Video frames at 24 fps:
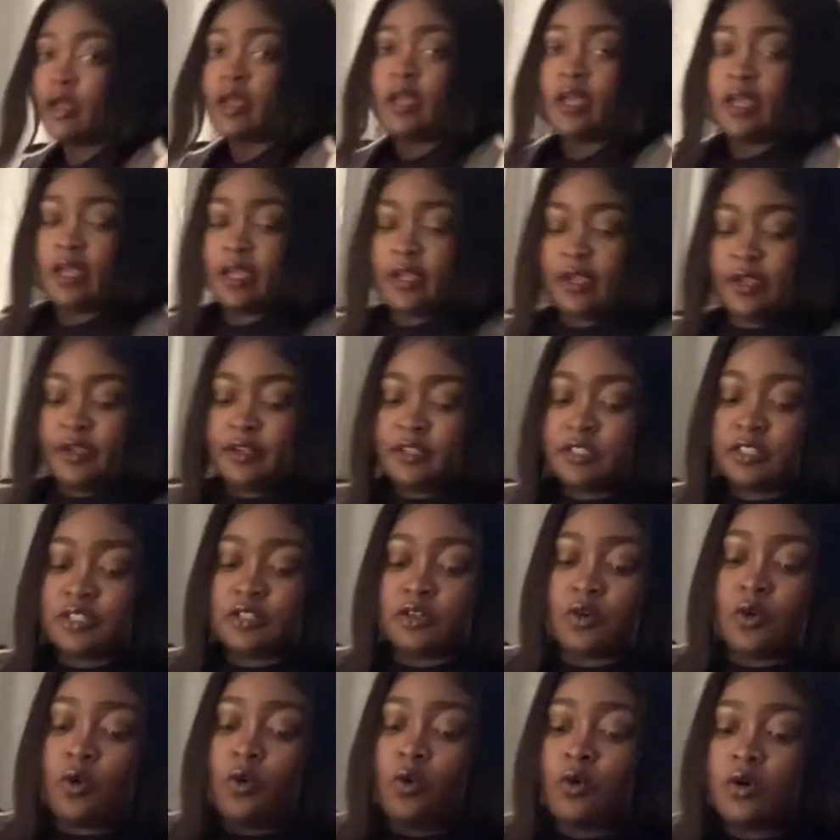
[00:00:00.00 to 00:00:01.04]
And here's the
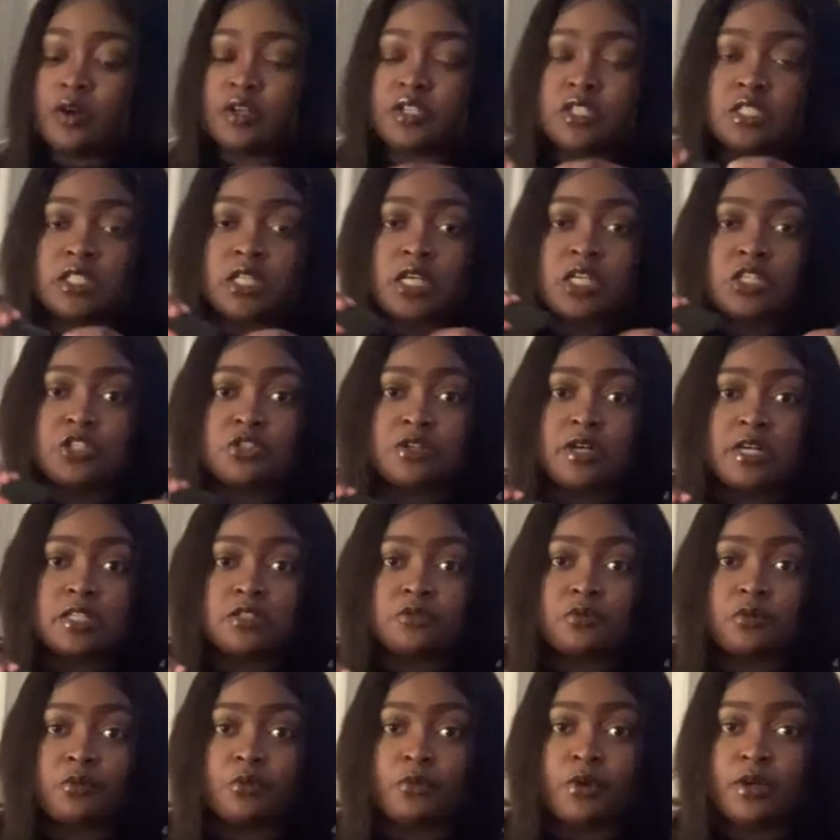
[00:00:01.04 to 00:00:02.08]
cord, just in case you guys
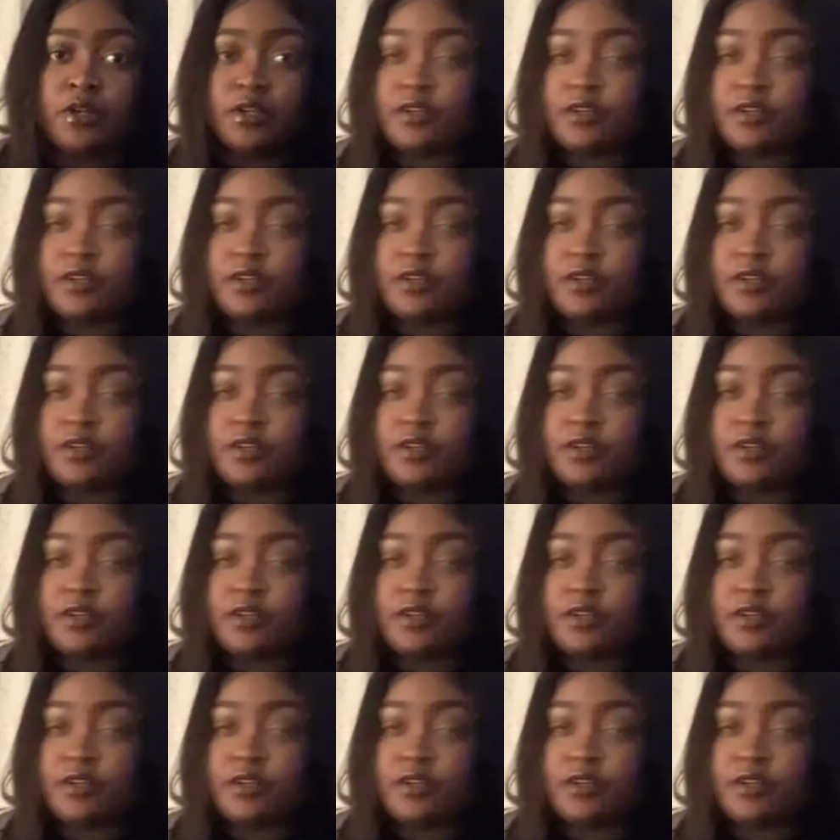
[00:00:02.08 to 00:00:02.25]
were wondering.